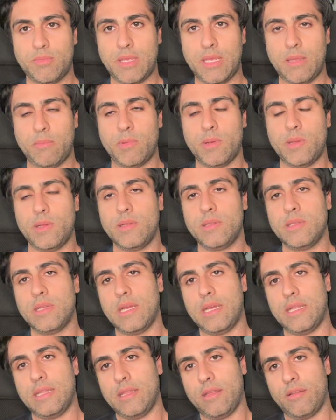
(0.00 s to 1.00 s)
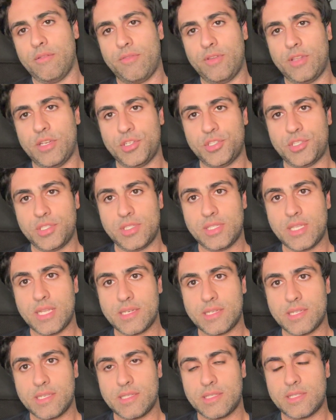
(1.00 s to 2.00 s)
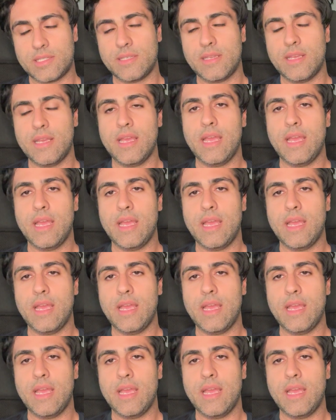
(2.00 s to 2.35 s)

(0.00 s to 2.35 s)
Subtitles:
people, and they'll finish the sentence.